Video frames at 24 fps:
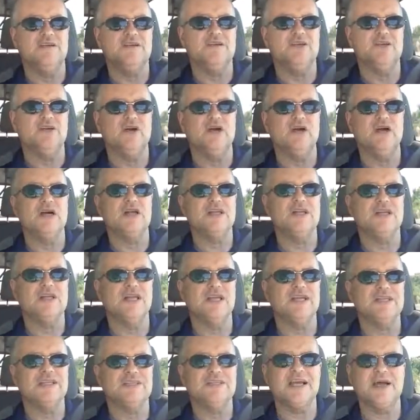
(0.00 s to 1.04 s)
the dog
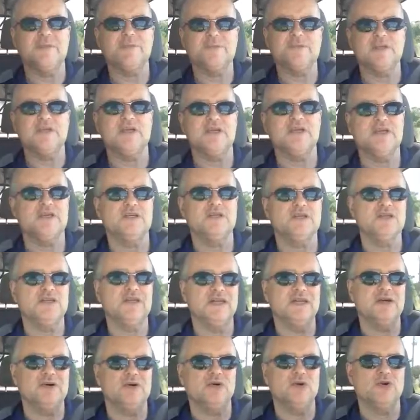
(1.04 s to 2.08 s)
accepting
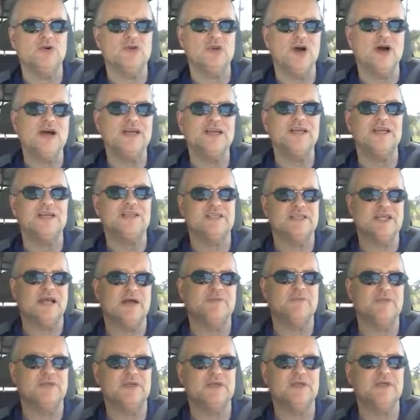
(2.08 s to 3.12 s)
or not
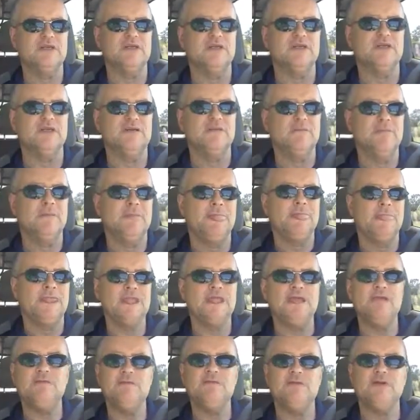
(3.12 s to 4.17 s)
accepting
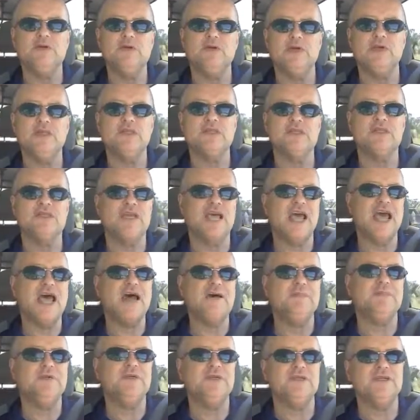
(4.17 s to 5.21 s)
influence
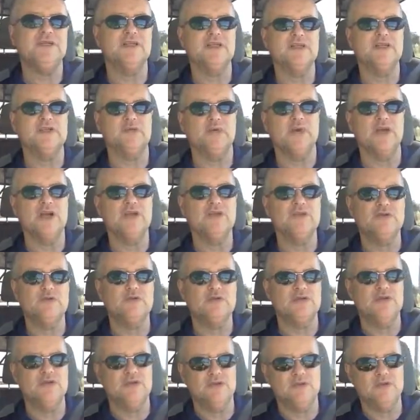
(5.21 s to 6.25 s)
happening this way through
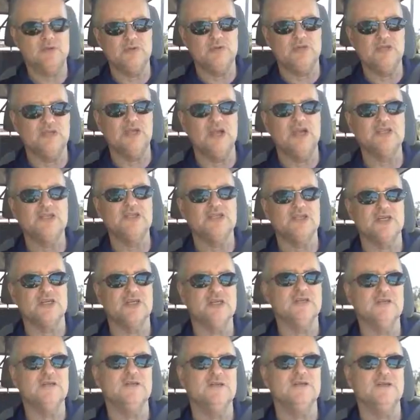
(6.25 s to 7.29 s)
the
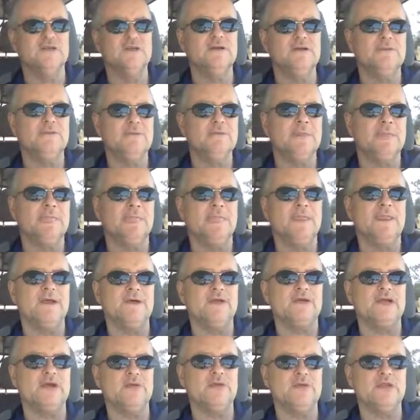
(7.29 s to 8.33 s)
nudging,
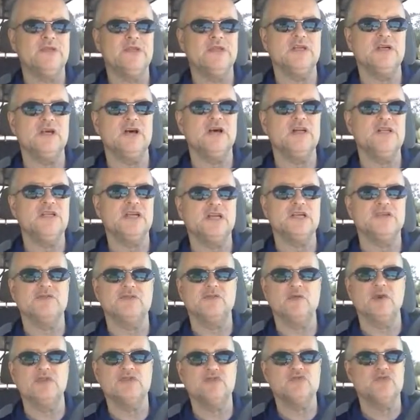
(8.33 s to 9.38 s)
okay, within the context
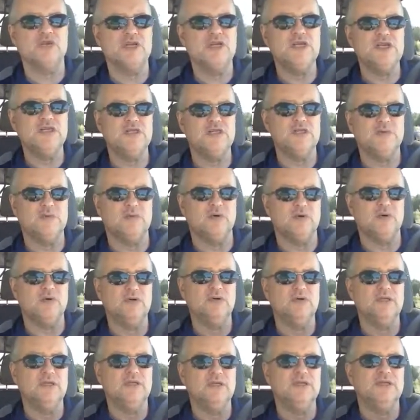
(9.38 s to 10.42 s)
of what's reasonable,
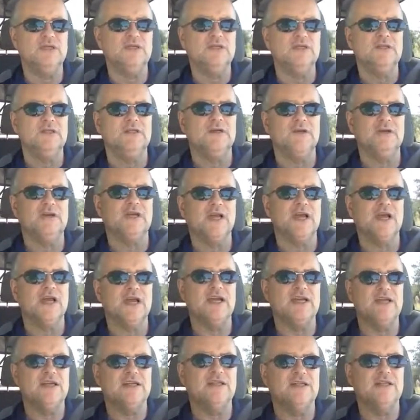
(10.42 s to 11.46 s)

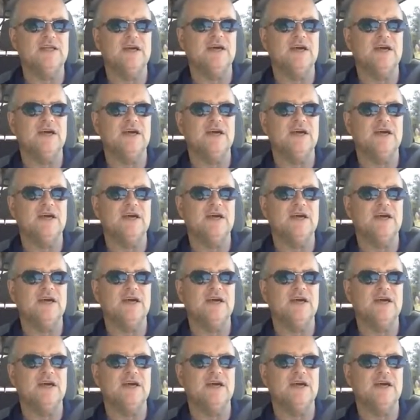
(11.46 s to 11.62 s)
okay,